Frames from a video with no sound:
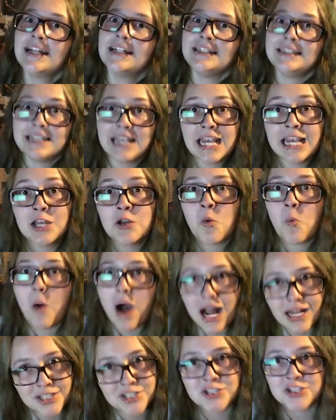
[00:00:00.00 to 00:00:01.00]
Dean
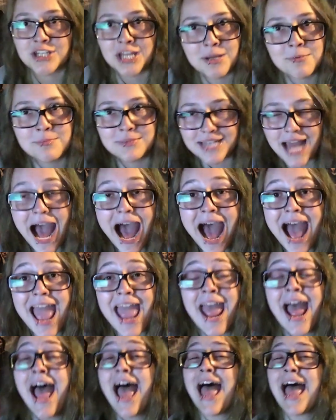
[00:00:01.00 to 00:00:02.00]
watched him
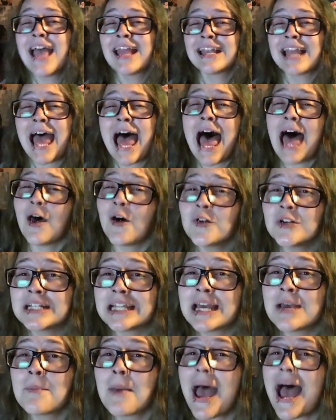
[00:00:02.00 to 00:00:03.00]
die and held
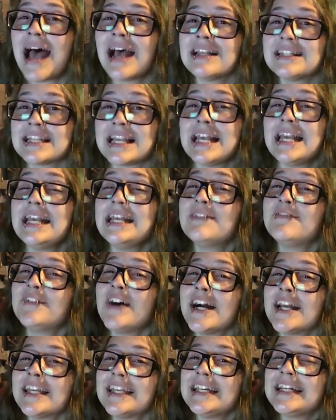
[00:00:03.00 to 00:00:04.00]
him as he
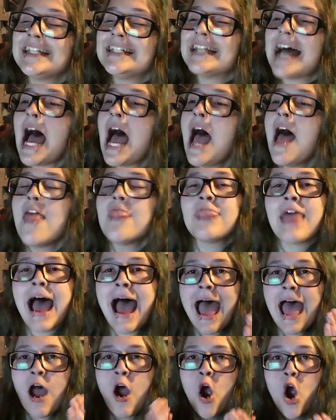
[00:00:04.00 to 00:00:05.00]
fucking died.
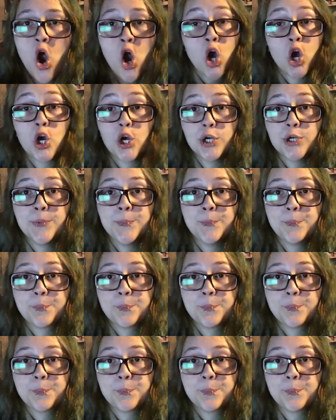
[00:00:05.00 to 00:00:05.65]
That hurt.